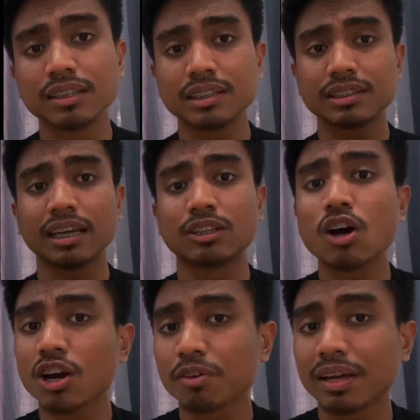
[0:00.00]
This is a
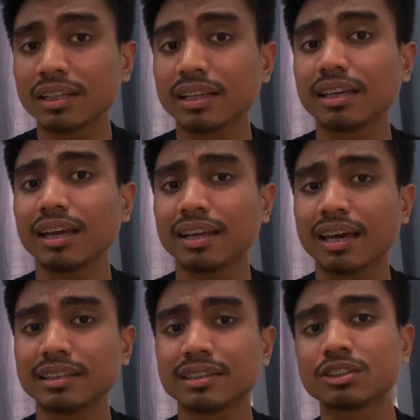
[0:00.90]
document that
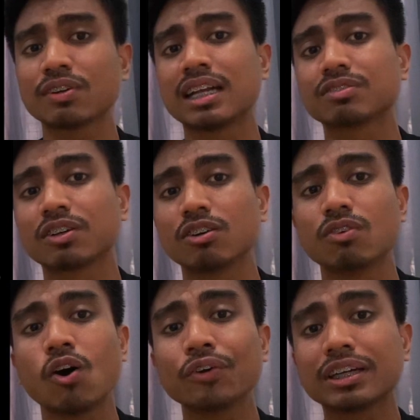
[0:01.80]
indicates the transfer of
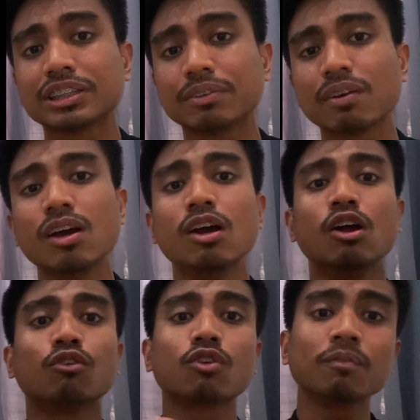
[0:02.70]
ownership
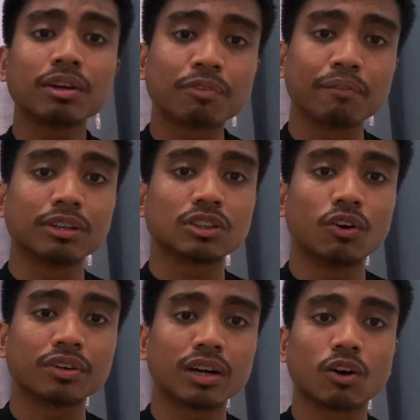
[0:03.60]
from the previous
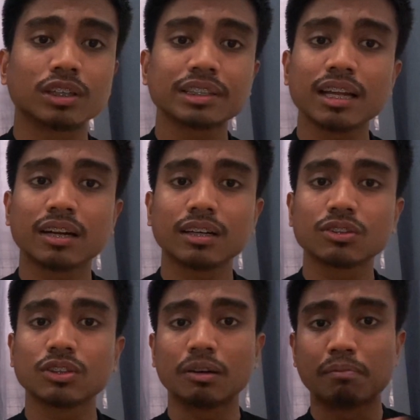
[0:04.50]
owner or seller
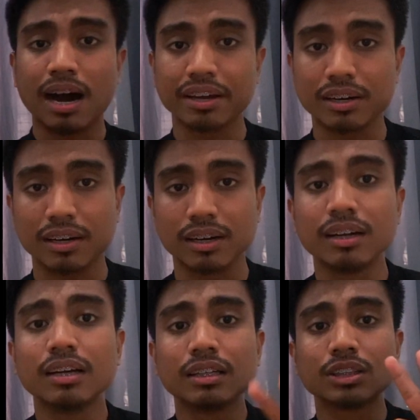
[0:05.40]
to the buyer.
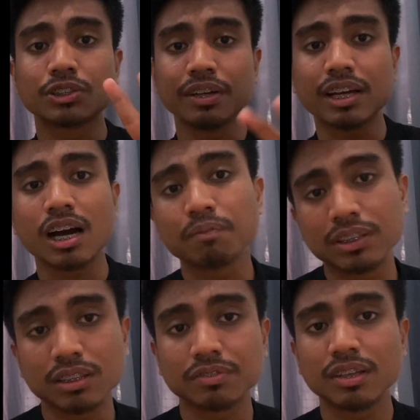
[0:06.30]
3
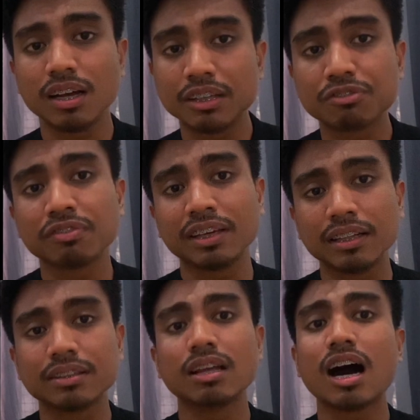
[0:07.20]
copies of duly
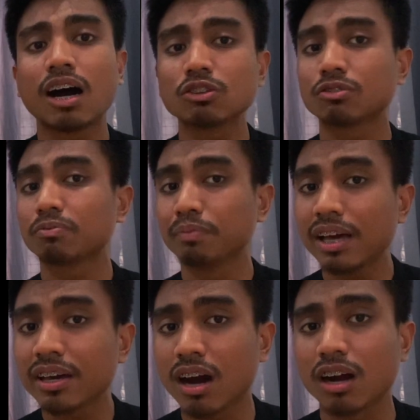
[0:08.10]
filled out
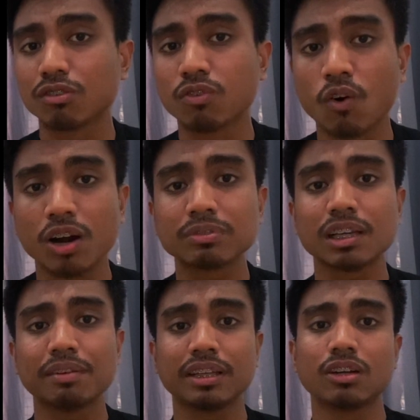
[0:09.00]
BIR Form
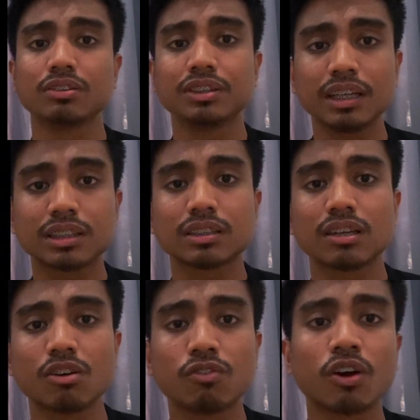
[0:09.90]

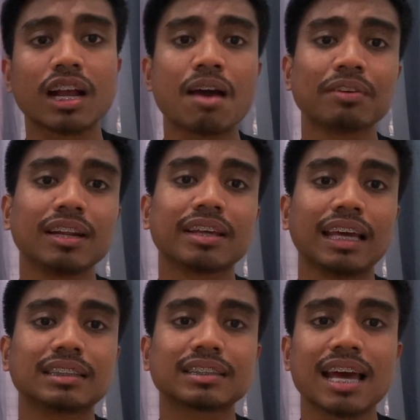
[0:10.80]
1706 for capital
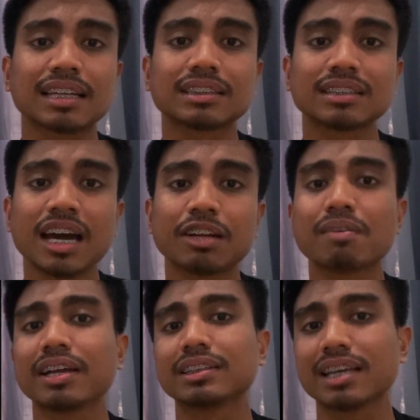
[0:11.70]
gains tax signed
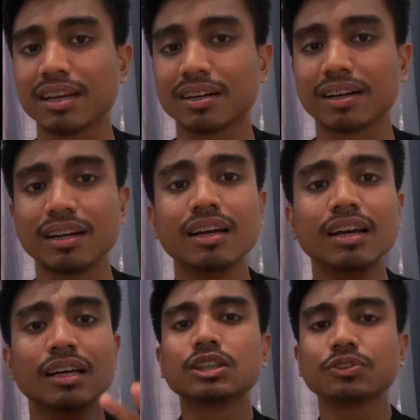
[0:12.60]
by the seller.
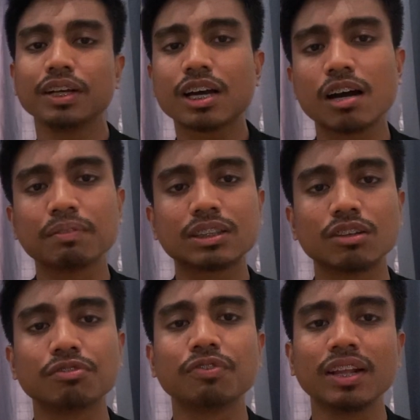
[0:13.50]
3 copies
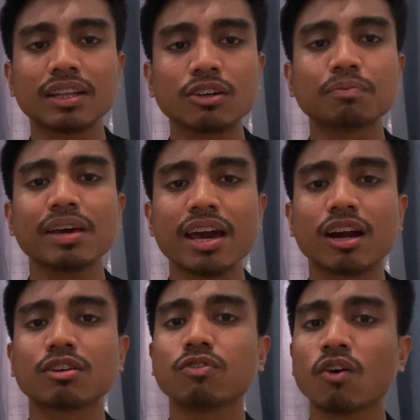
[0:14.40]
of filled out
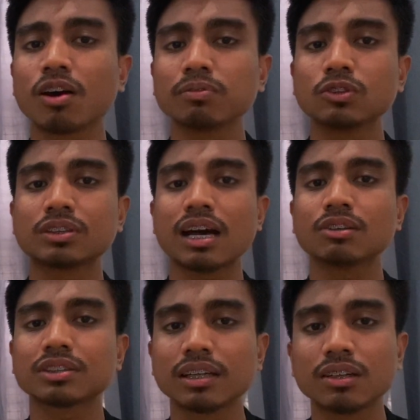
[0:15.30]
BIR Form
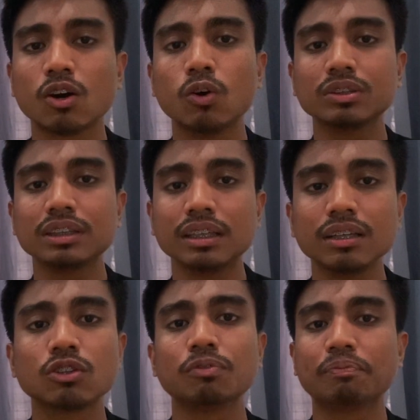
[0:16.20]
2000
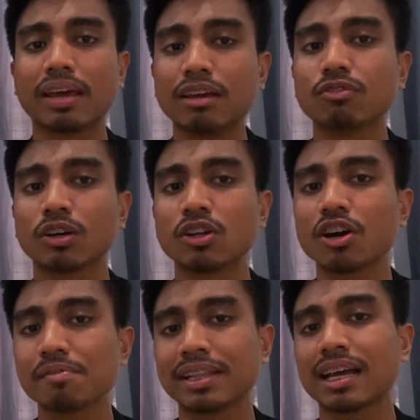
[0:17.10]
OT to pay for
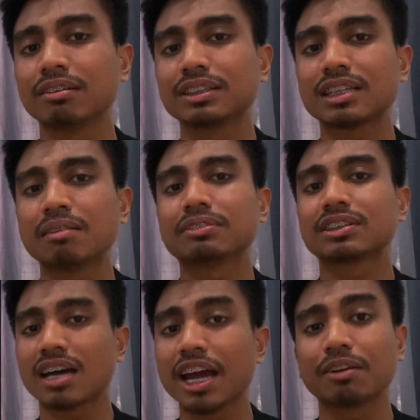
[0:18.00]
documentary stamps
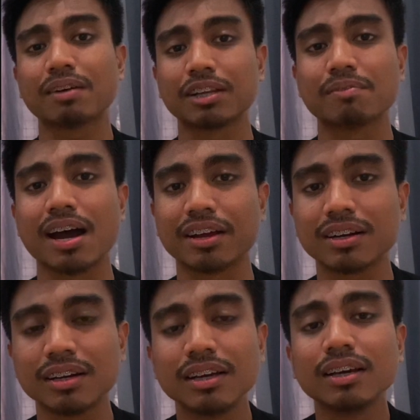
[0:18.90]
signed by the buyer.